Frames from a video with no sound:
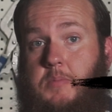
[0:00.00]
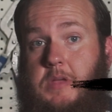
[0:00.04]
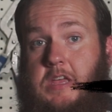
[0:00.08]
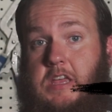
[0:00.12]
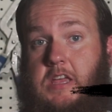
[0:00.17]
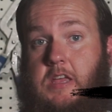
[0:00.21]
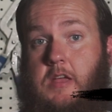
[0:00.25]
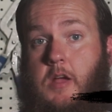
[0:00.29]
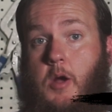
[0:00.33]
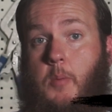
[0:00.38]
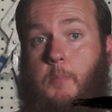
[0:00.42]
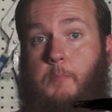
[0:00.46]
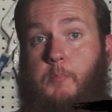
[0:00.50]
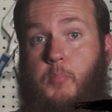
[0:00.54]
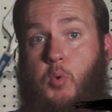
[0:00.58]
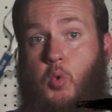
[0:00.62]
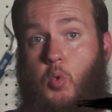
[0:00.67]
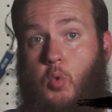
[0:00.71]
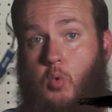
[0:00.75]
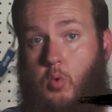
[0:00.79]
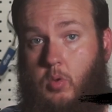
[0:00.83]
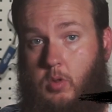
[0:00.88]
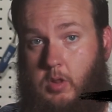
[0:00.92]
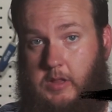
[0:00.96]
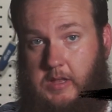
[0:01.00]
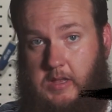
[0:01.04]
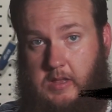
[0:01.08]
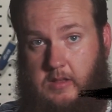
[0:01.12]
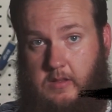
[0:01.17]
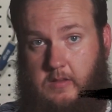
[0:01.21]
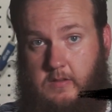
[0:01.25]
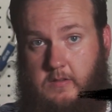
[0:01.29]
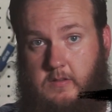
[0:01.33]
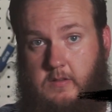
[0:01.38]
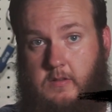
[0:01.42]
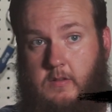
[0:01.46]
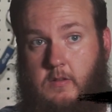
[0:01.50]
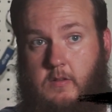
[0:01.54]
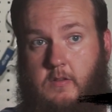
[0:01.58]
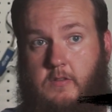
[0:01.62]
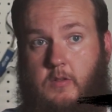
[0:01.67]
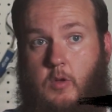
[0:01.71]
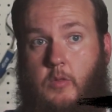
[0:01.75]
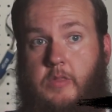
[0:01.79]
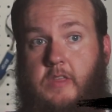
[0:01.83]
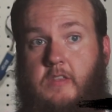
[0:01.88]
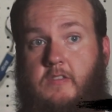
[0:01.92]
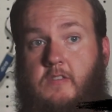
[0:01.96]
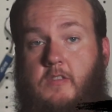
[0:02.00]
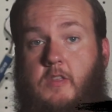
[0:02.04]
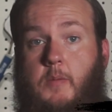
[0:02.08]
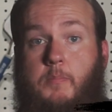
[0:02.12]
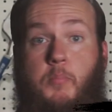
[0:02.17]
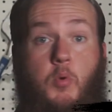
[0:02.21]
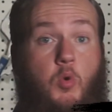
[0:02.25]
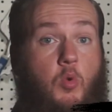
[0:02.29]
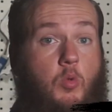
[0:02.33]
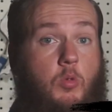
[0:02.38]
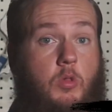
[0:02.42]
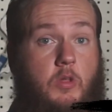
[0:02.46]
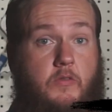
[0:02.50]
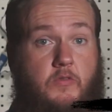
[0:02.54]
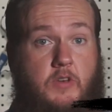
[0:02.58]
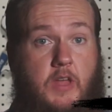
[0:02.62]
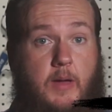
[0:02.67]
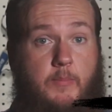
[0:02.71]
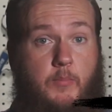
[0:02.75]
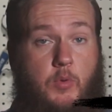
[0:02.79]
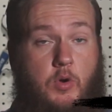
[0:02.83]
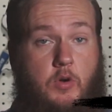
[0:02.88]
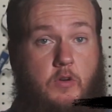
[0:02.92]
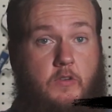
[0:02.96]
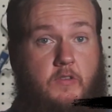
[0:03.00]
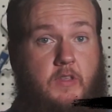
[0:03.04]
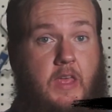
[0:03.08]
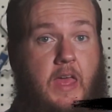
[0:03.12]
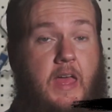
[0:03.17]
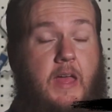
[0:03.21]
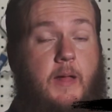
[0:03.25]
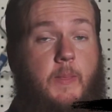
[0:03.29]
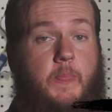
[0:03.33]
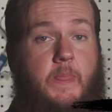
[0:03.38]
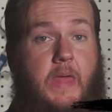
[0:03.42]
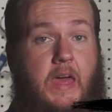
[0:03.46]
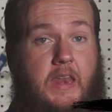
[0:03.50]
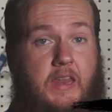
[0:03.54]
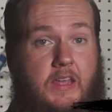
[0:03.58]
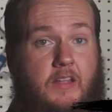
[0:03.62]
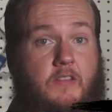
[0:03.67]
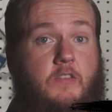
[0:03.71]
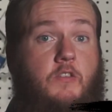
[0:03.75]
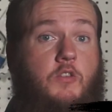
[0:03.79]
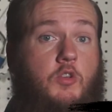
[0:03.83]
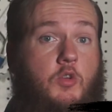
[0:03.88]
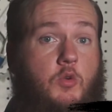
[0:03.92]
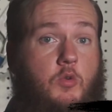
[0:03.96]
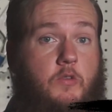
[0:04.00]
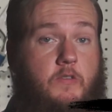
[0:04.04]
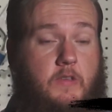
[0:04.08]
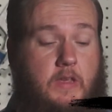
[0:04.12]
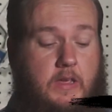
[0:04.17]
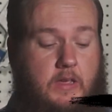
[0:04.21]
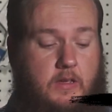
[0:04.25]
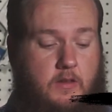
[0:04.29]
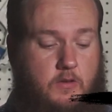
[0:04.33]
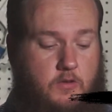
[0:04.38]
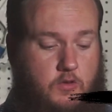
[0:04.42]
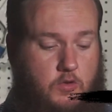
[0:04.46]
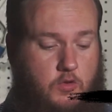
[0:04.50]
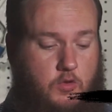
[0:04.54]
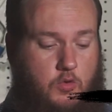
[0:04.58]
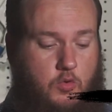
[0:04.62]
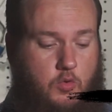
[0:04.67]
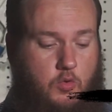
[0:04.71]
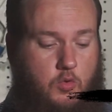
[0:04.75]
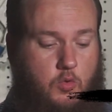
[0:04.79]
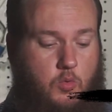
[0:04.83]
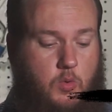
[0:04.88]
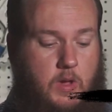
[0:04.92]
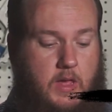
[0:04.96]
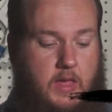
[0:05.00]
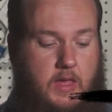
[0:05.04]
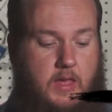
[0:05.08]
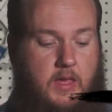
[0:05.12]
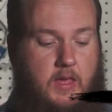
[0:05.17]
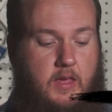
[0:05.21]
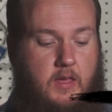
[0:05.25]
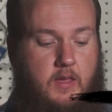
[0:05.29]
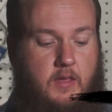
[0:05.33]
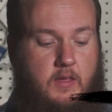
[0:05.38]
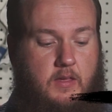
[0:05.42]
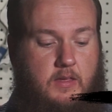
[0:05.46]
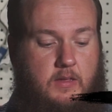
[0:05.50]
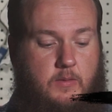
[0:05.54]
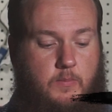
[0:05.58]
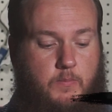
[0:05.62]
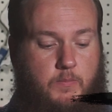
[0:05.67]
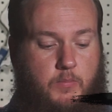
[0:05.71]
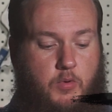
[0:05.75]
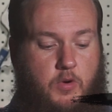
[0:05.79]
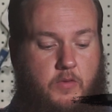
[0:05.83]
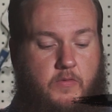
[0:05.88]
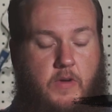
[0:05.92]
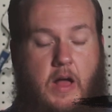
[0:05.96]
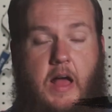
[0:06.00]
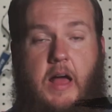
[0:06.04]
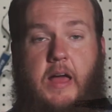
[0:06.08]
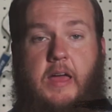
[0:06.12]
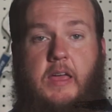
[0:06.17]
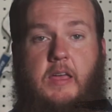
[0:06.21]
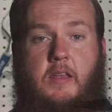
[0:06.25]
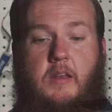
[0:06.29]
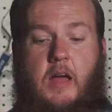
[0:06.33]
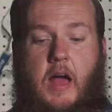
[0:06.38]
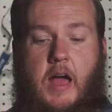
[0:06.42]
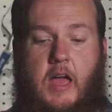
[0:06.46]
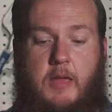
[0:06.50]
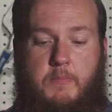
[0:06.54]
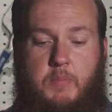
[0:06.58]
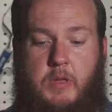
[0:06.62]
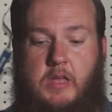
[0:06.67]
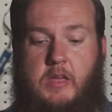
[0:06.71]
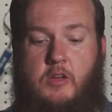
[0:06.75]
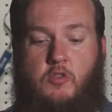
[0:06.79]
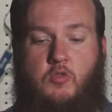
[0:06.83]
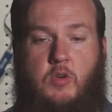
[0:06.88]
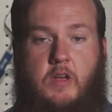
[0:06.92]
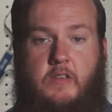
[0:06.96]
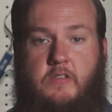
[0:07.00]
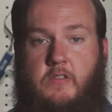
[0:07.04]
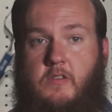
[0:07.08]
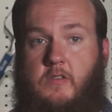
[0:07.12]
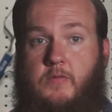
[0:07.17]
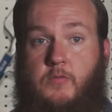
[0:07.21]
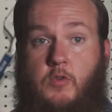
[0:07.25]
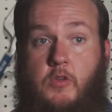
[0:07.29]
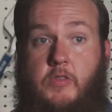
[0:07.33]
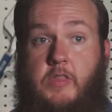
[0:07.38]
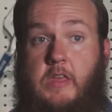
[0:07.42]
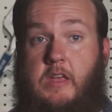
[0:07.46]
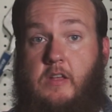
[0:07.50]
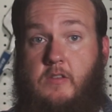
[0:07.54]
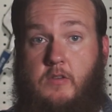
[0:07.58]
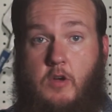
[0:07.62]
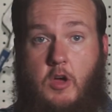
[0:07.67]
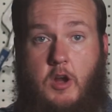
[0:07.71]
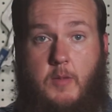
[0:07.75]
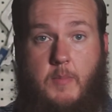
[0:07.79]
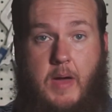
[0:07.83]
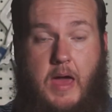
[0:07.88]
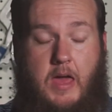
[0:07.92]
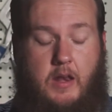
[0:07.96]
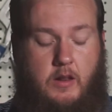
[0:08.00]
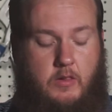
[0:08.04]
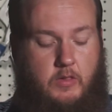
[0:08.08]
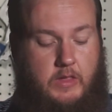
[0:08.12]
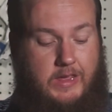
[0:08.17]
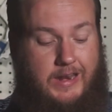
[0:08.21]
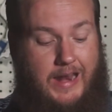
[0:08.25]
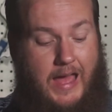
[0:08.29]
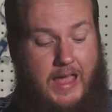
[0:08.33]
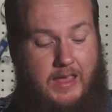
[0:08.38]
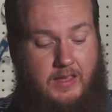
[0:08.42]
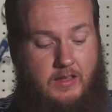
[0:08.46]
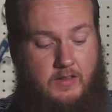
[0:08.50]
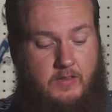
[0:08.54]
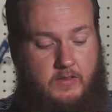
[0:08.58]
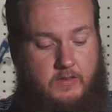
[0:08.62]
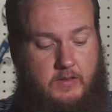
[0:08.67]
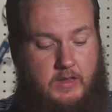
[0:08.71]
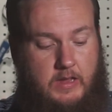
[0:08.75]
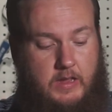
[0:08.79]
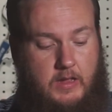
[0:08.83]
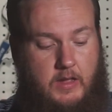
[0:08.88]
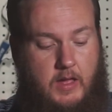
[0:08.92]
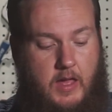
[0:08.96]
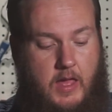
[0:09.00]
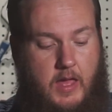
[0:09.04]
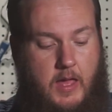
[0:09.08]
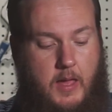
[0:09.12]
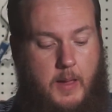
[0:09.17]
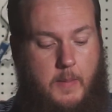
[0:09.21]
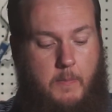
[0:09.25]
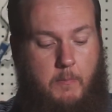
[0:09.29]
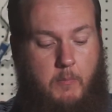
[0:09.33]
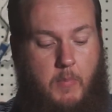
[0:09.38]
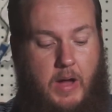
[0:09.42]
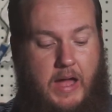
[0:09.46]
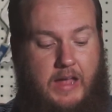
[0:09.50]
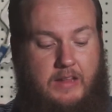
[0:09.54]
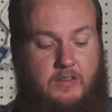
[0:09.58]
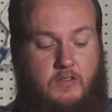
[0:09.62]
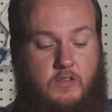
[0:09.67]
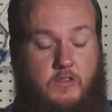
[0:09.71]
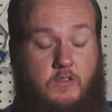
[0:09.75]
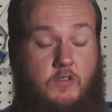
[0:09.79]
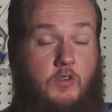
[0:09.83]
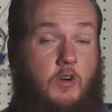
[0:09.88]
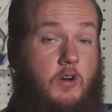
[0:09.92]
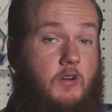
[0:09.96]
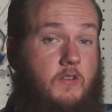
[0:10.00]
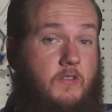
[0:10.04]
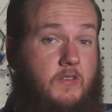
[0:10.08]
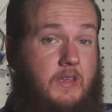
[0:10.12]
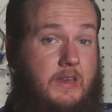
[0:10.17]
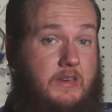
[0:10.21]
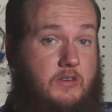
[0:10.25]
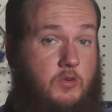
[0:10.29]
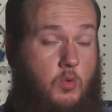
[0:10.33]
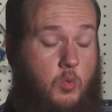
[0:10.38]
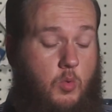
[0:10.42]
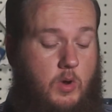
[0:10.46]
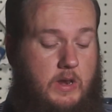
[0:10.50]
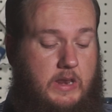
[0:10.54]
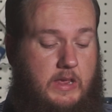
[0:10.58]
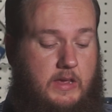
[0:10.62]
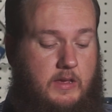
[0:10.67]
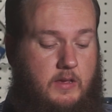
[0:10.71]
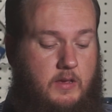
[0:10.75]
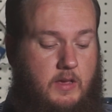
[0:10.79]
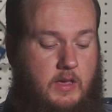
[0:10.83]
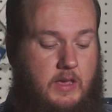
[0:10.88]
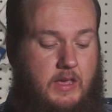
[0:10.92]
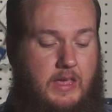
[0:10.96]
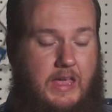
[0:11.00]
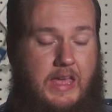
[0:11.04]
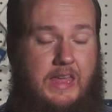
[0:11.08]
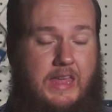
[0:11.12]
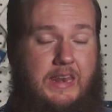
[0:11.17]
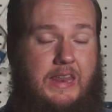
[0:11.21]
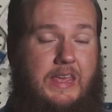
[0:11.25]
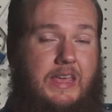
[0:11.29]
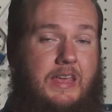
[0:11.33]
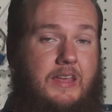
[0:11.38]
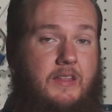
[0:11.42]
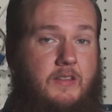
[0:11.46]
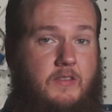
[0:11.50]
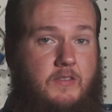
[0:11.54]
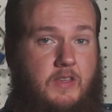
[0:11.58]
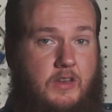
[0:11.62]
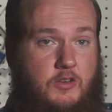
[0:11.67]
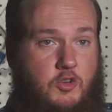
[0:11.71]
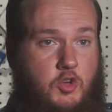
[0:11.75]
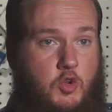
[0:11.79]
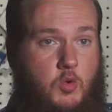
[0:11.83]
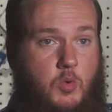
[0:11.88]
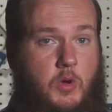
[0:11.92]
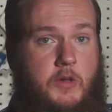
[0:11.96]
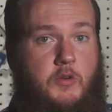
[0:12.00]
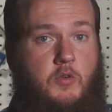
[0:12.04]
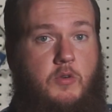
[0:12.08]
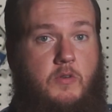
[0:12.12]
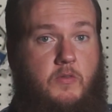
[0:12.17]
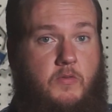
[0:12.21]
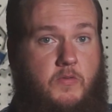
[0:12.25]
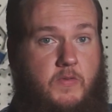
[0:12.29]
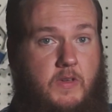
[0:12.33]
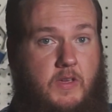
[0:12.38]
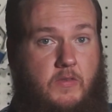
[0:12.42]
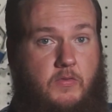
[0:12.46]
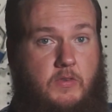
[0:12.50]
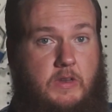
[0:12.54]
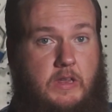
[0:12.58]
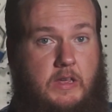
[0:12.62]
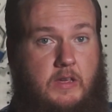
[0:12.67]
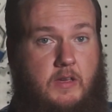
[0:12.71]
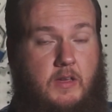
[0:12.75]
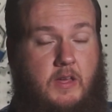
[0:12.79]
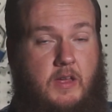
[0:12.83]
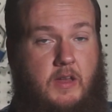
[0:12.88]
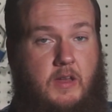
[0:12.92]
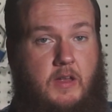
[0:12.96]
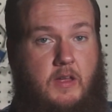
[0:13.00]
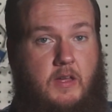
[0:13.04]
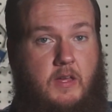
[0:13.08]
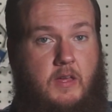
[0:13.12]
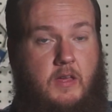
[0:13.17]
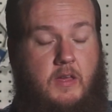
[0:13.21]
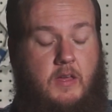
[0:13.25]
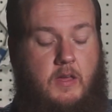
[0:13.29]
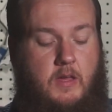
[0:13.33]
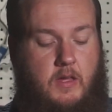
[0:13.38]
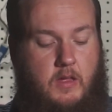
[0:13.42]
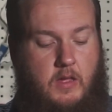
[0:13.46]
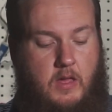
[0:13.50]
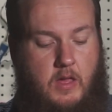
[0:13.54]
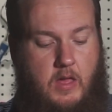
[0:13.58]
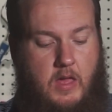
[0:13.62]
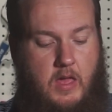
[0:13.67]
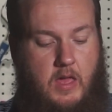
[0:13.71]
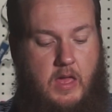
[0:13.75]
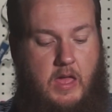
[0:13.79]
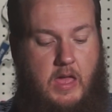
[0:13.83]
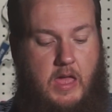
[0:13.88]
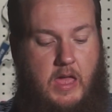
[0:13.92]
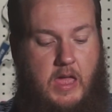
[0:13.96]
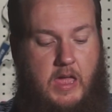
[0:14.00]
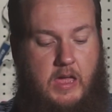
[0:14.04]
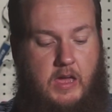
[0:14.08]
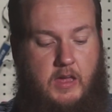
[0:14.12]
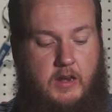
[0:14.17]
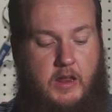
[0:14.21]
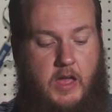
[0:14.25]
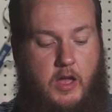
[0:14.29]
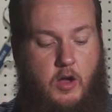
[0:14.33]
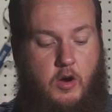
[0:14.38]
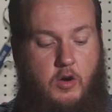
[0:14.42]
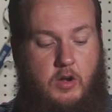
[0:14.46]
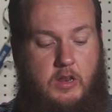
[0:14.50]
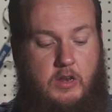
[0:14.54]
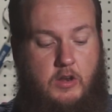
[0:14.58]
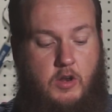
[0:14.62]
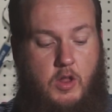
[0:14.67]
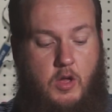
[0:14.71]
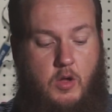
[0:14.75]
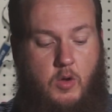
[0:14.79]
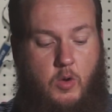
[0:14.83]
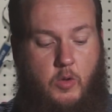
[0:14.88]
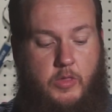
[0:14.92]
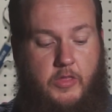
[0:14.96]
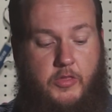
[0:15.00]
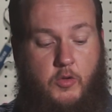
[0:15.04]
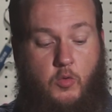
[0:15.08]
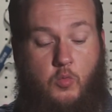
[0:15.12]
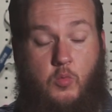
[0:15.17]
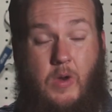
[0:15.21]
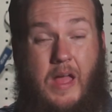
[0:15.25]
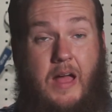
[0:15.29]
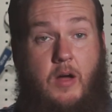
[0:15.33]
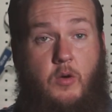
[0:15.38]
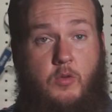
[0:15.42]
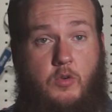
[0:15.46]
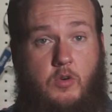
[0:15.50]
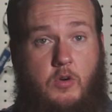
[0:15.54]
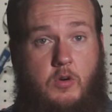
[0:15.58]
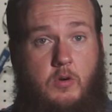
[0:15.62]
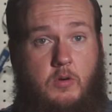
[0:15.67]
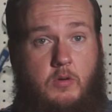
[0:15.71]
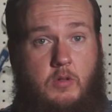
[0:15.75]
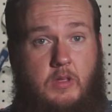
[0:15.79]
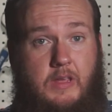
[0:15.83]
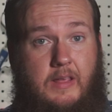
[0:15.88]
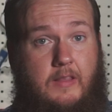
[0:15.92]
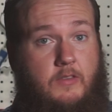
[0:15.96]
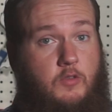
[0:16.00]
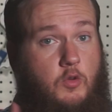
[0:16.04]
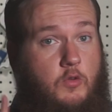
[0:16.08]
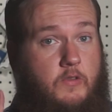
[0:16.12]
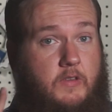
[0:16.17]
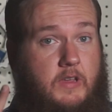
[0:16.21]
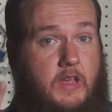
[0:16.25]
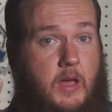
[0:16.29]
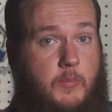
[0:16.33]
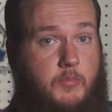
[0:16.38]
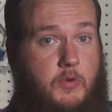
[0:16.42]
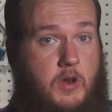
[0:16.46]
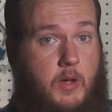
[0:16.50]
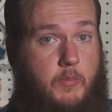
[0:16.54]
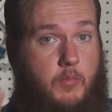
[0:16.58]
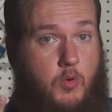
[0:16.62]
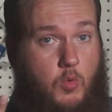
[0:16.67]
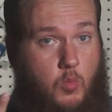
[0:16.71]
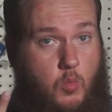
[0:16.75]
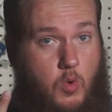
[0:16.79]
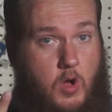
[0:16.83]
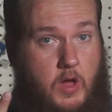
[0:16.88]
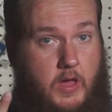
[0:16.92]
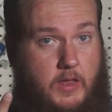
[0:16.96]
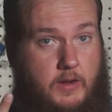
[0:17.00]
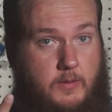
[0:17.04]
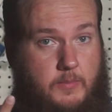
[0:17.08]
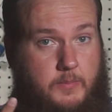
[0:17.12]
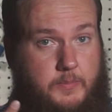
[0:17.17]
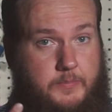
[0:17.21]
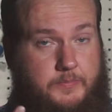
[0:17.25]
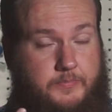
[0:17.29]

P pool is. So this is the pool of numbers that it's using to provide I P addresses for things automatically. And I can see mine starts at twenty and ends at two hundred fifty. And I already know that the router is using up number one.